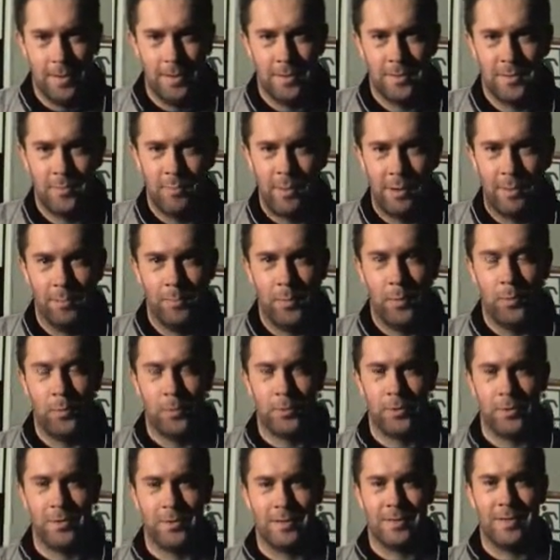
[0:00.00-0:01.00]

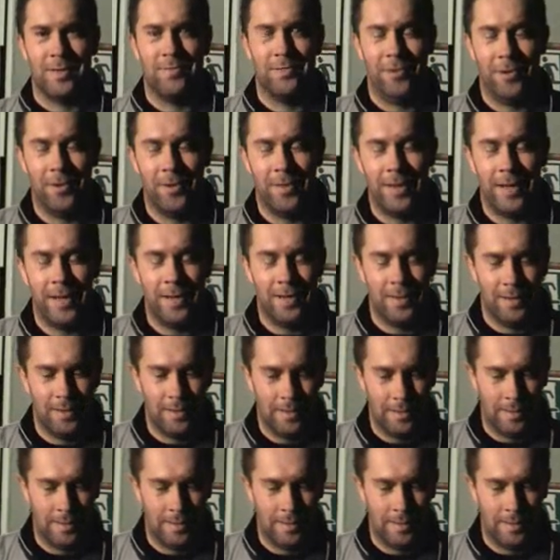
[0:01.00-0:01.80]
springboards and stuff like that.